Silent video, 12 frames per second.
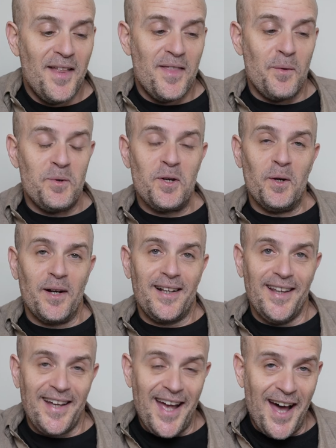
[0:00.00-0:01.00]
Then when you go to
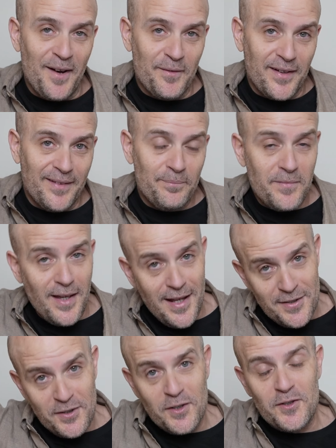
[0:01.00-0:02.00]
click out of it,
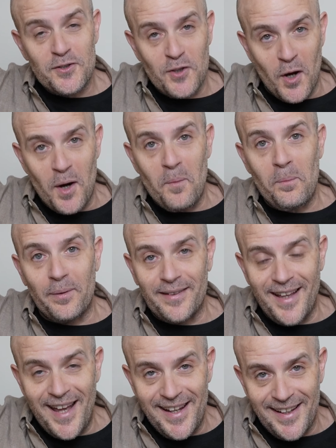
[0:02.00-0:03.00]
it's going to start
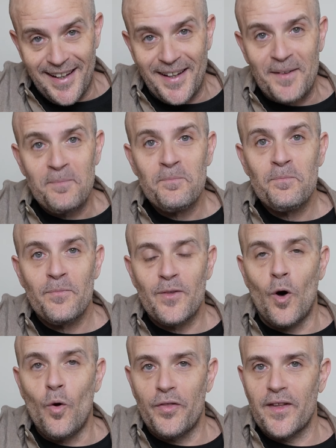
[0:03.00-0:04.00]
playing
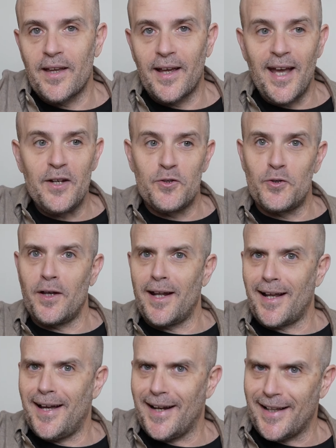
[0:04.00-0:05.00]
the whole thing again. So you got
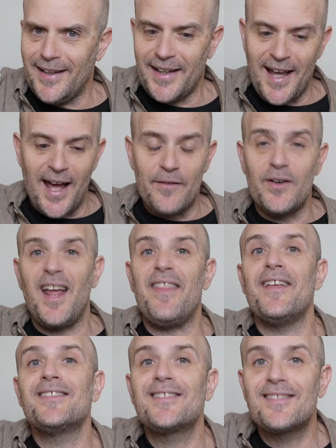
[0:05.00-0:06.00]
to kind of click out of it
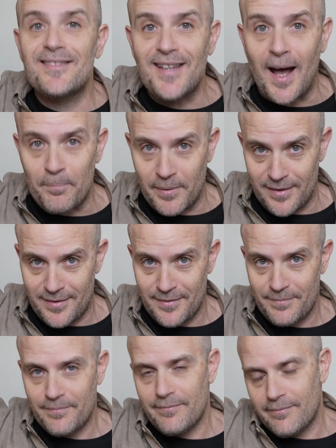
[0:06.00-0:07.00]
and then stop it.
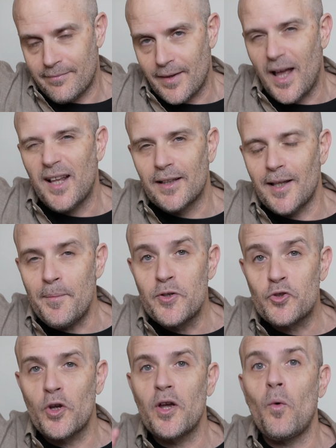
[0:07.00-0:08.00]
Let me
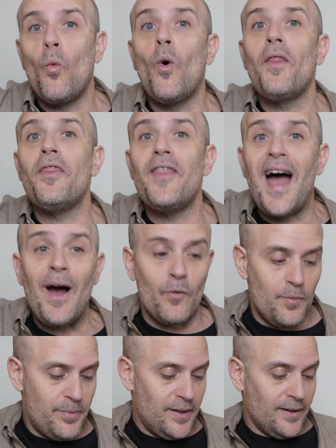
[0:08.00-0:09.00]
show you what that
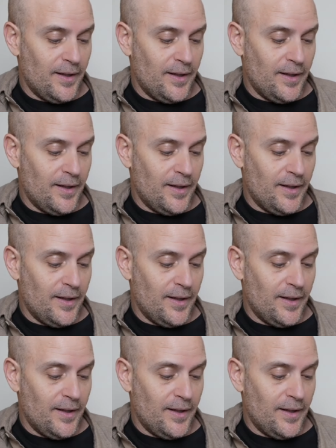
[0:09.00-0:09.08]
would be